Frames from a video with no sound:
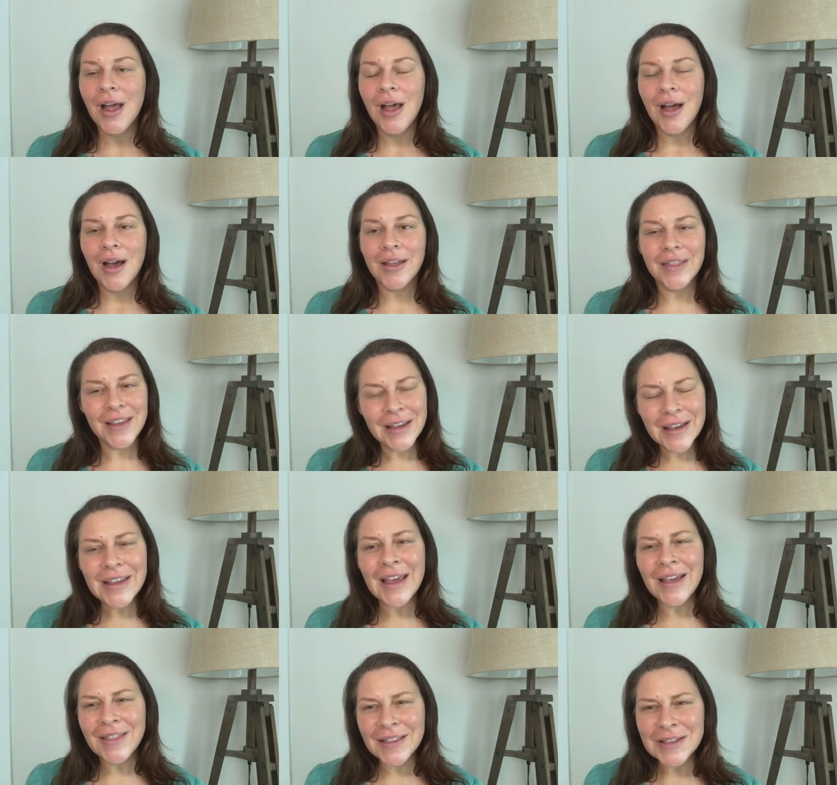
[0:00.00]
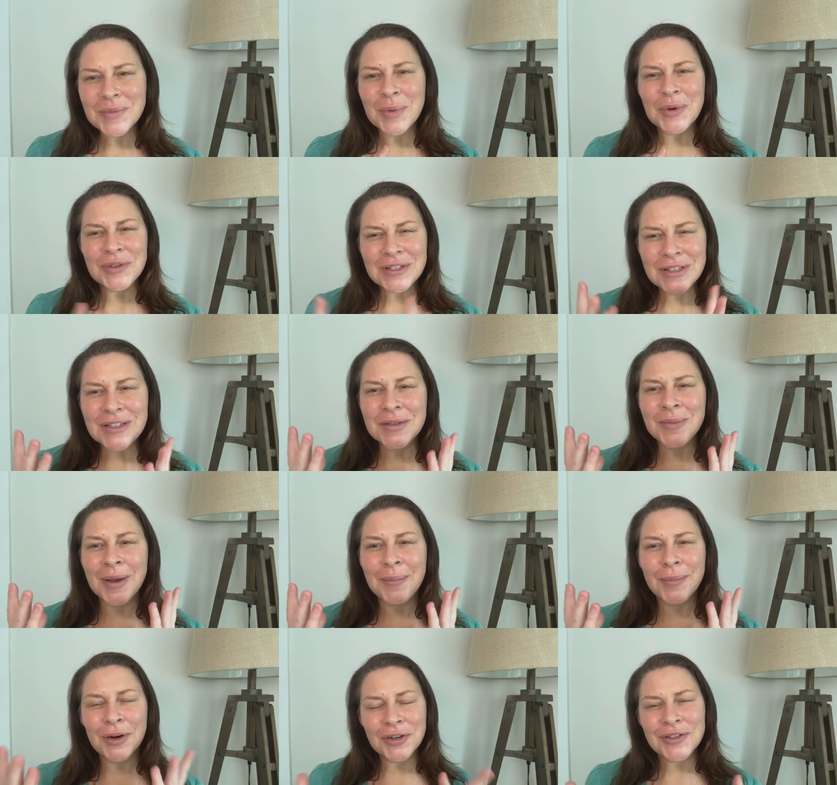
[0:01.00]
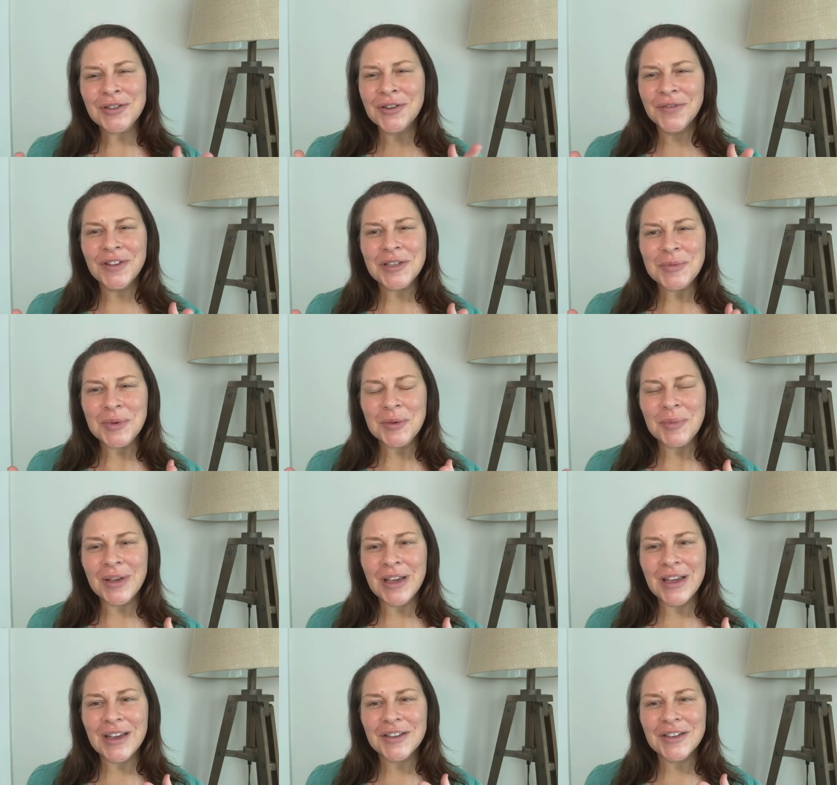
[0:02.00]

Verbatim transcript: I think again this posted to my personal Facebook page.